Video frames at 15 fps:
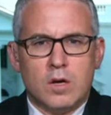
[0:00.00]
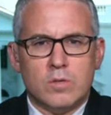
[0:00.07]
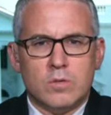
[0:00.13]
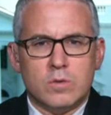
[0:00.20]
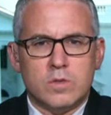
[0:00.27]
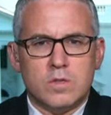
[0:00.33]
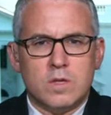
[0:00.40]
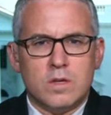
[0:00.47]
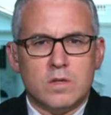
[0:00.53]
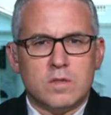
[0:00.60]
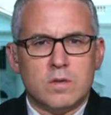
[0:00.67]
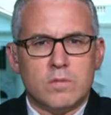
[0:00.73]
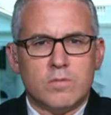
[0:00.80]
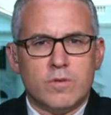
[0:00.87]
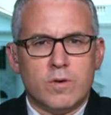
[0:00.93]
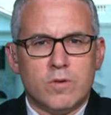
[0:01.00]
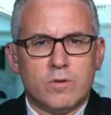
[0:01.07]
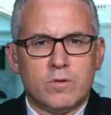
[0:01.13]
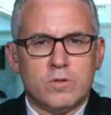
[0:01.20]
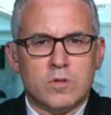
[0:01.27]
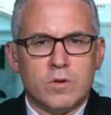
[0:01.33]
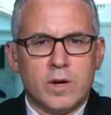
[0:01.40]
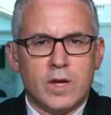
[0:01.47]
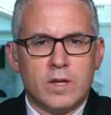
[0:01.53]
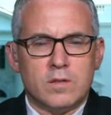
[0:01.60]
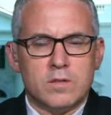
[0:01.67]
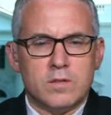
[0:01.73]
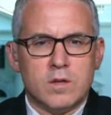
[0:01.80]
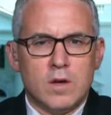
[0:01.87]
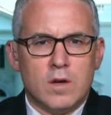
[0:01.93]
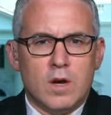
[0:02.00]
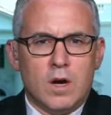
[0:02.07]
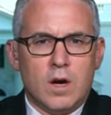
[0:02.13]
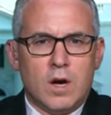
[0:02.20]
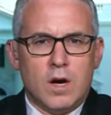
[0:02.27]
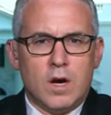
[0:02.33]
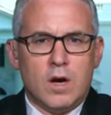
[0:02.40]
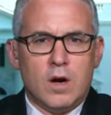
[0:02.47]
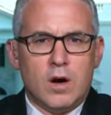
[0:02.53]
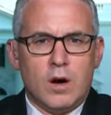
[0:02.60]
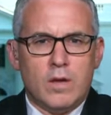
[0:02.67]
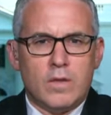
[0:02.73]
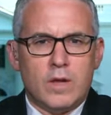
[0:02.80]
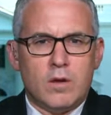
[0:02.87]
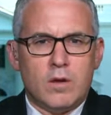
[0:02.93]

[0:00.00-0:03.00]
we're seeing some further strains on the